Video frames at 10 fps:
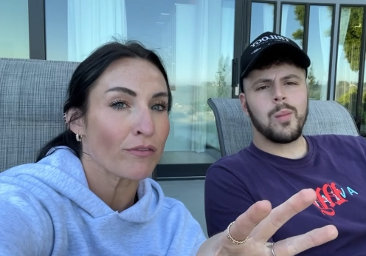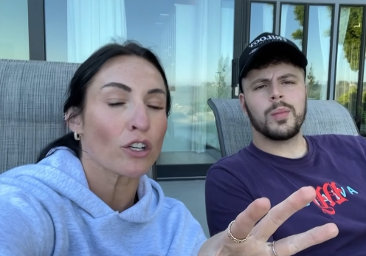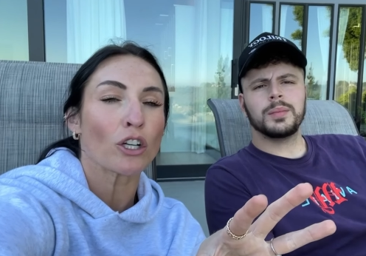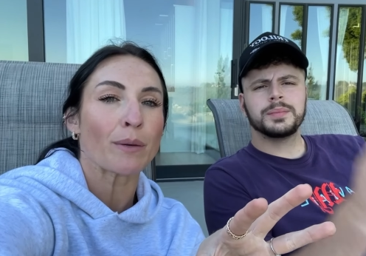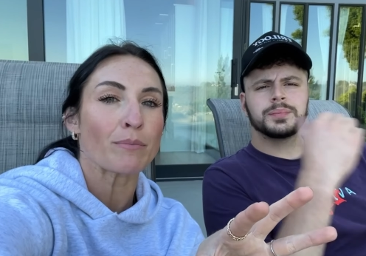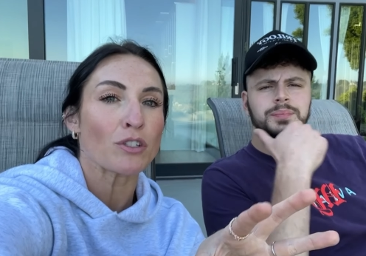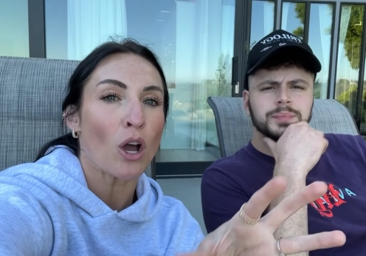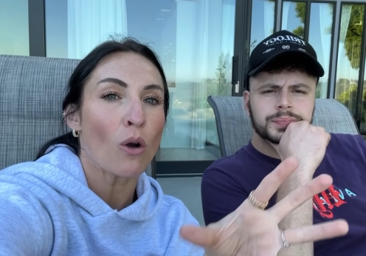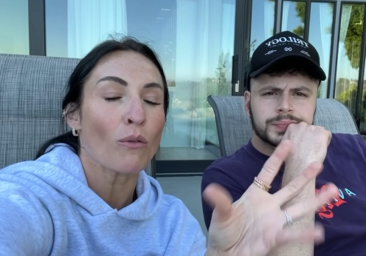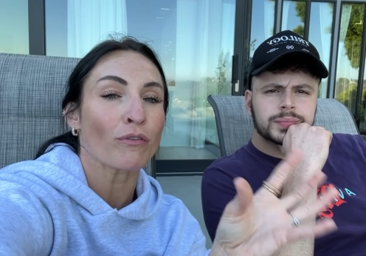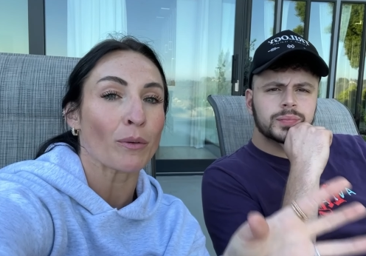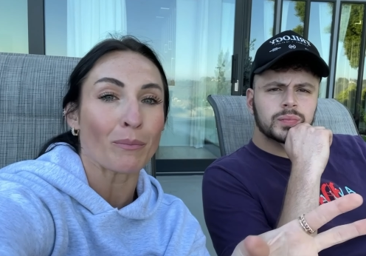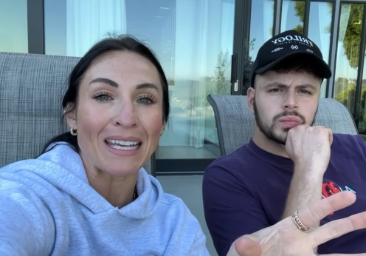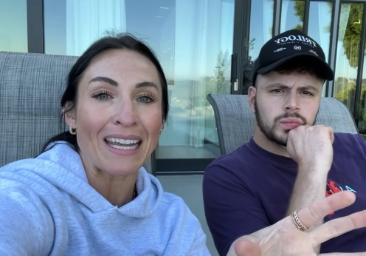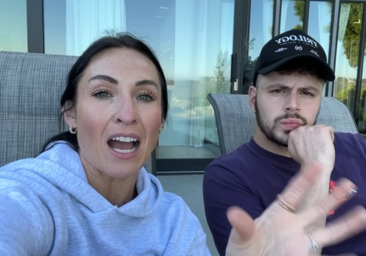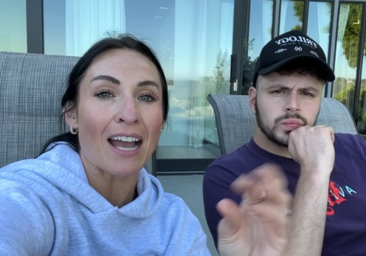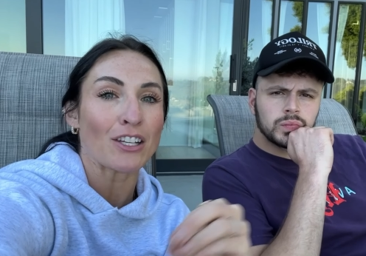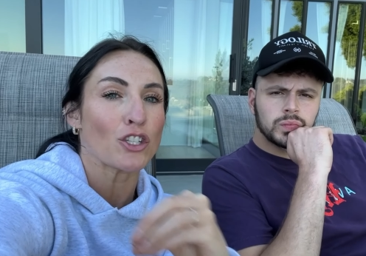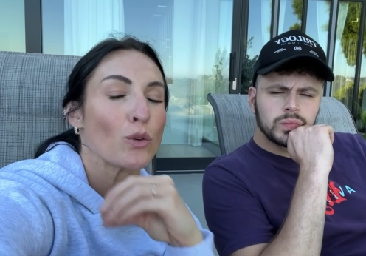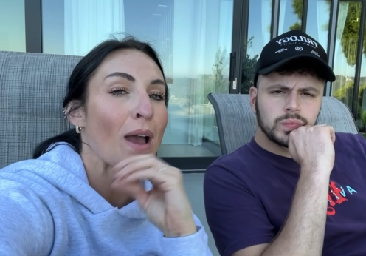Speaker 1: for crypto. For me, I
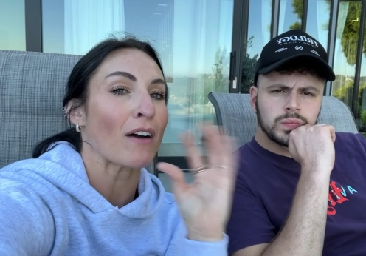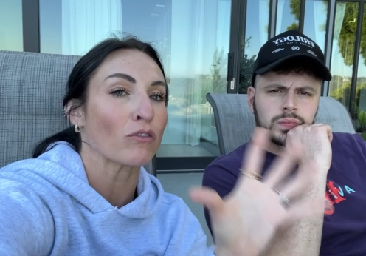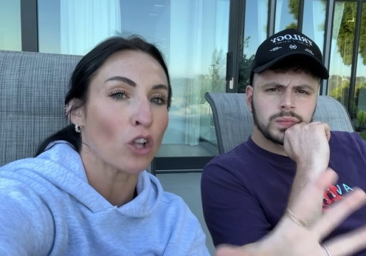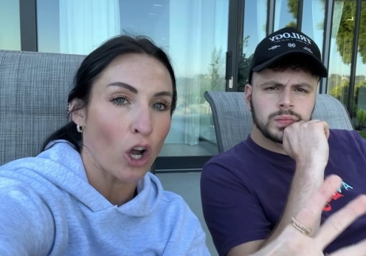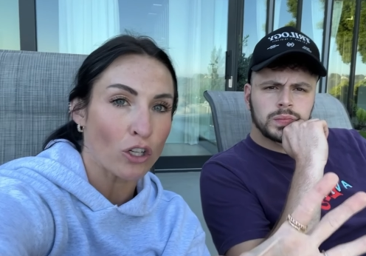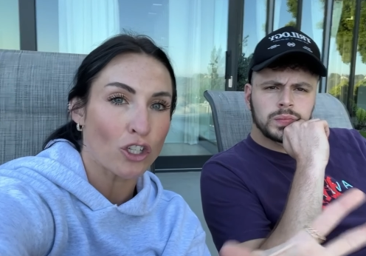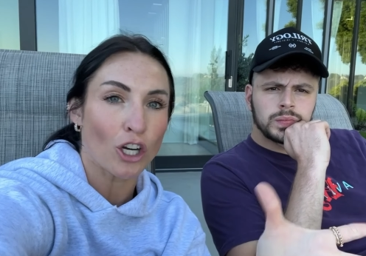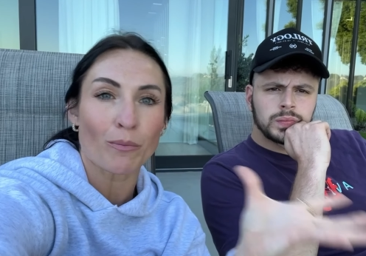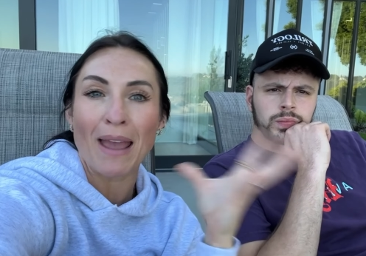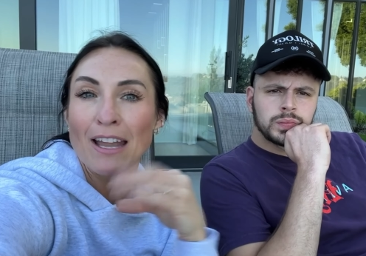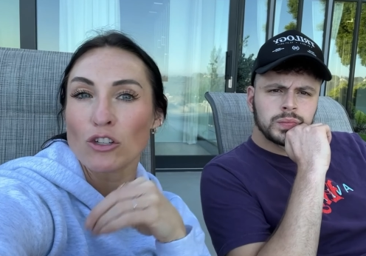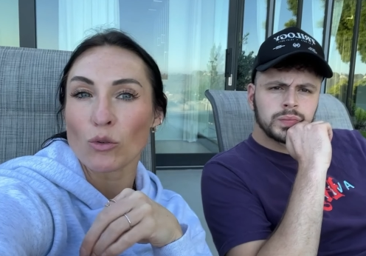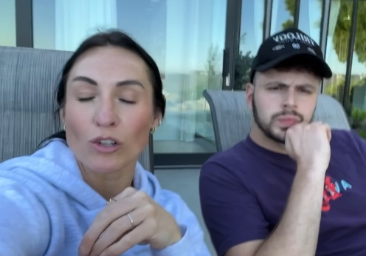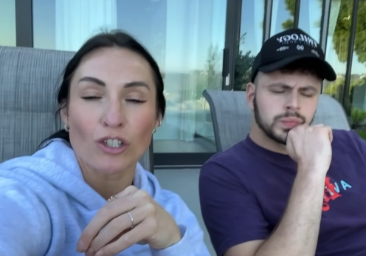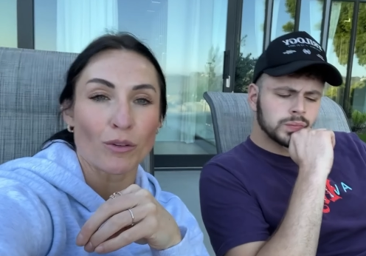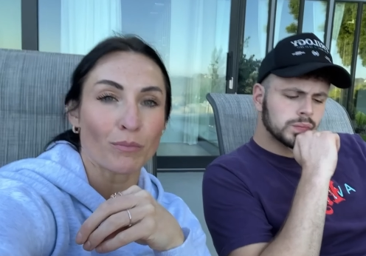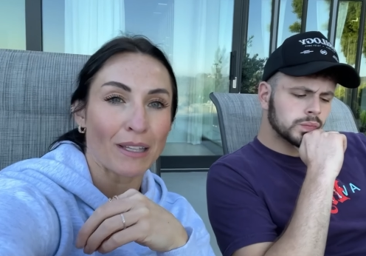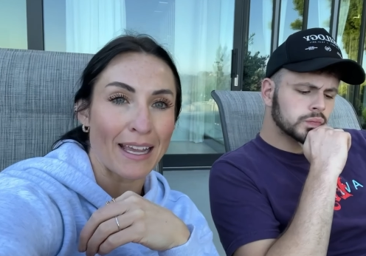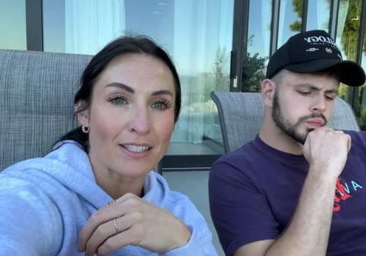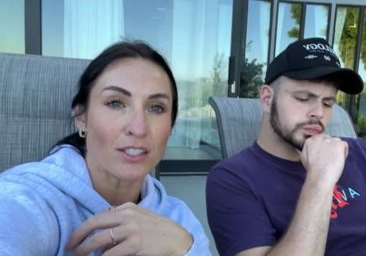do have long-term and short-term
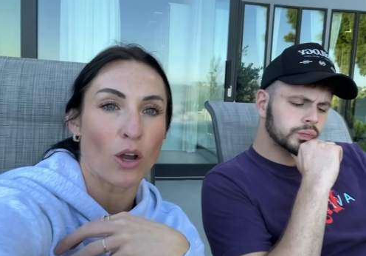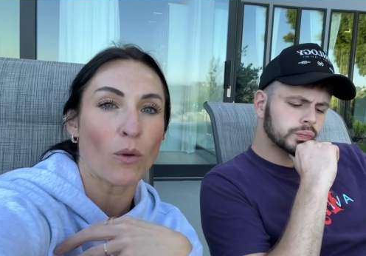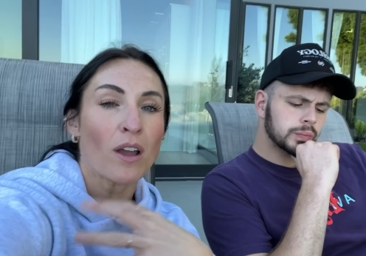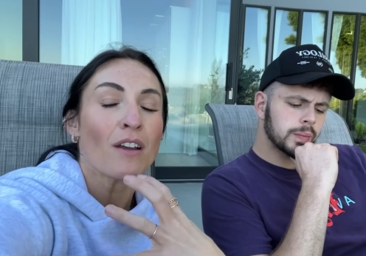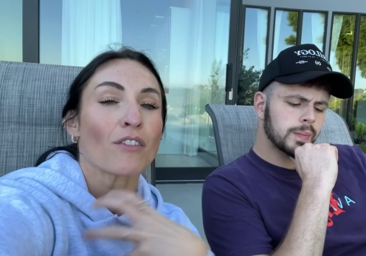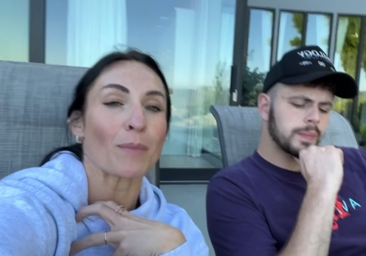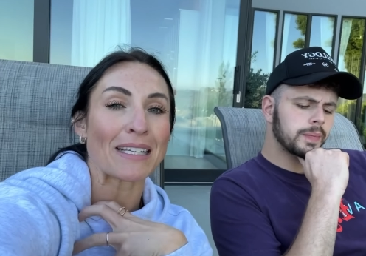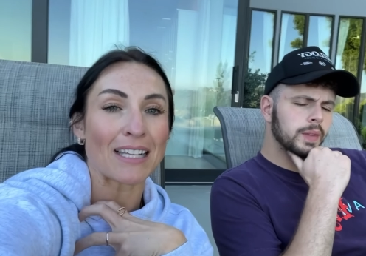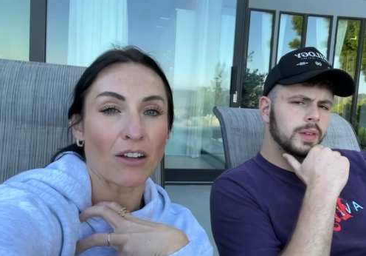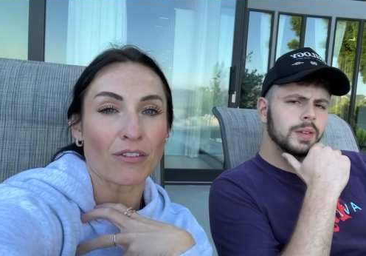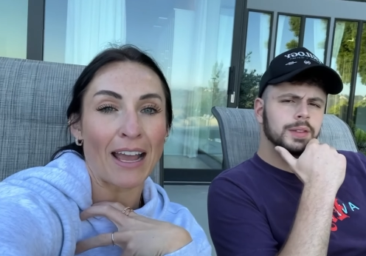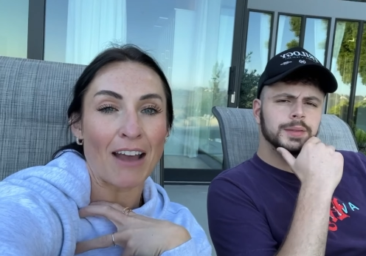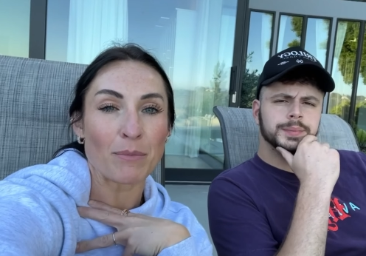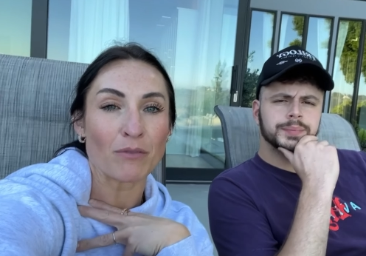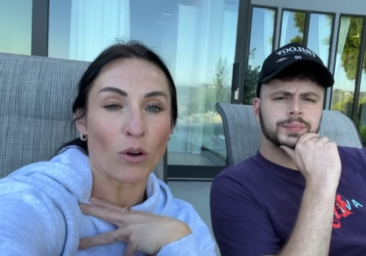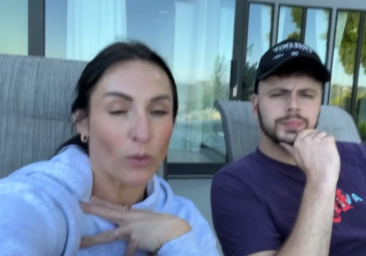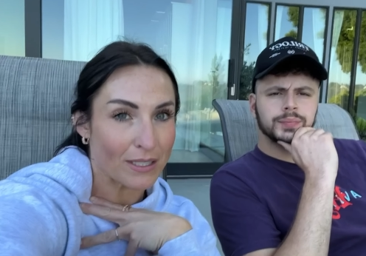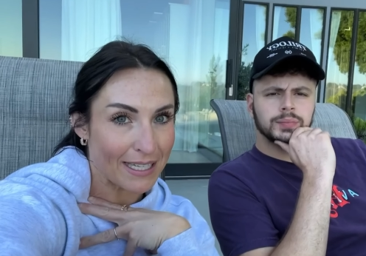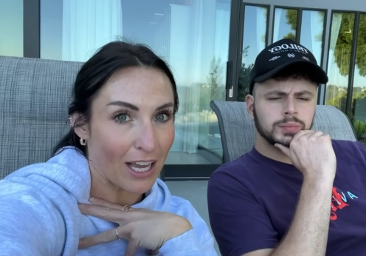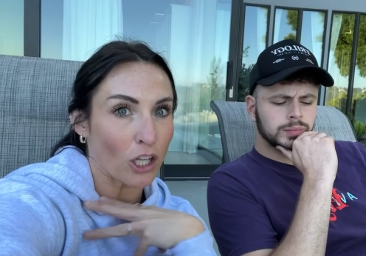plays. So for myself, I have been
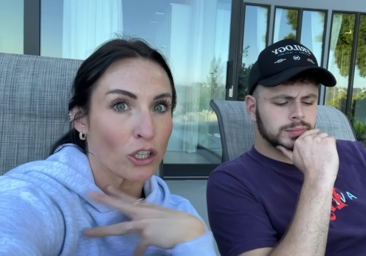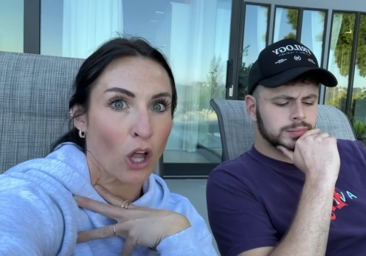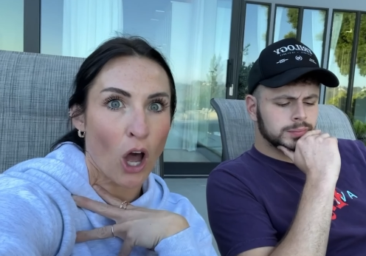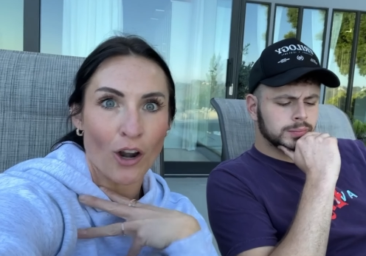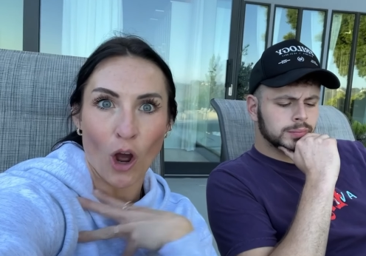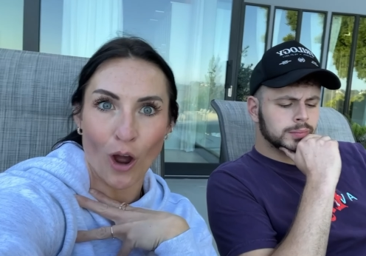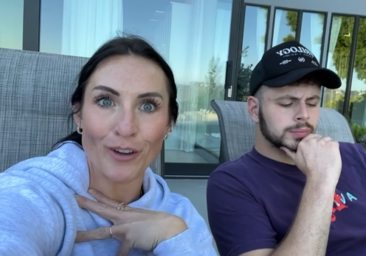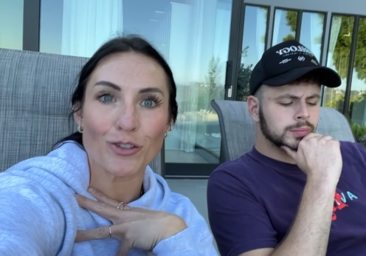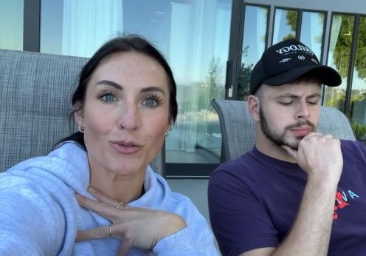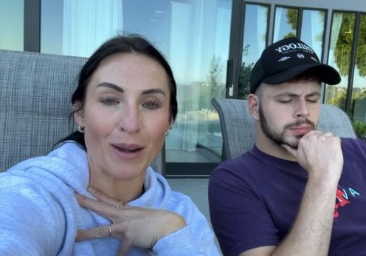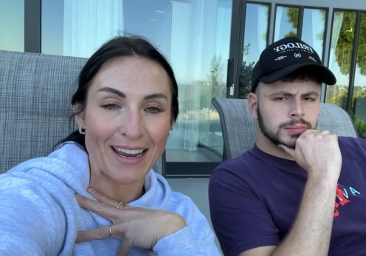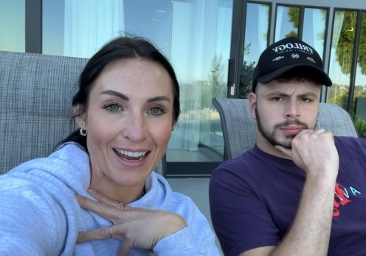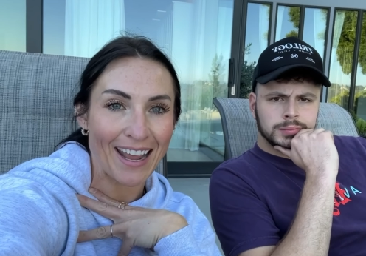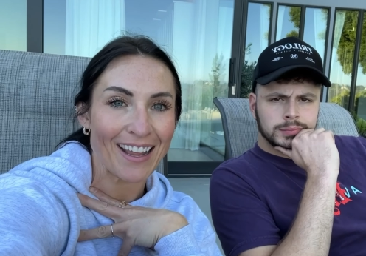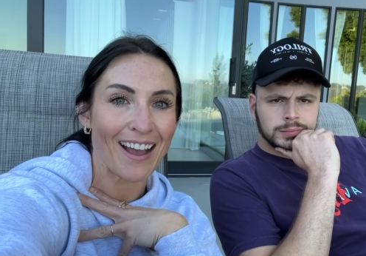focusing a lot on trading.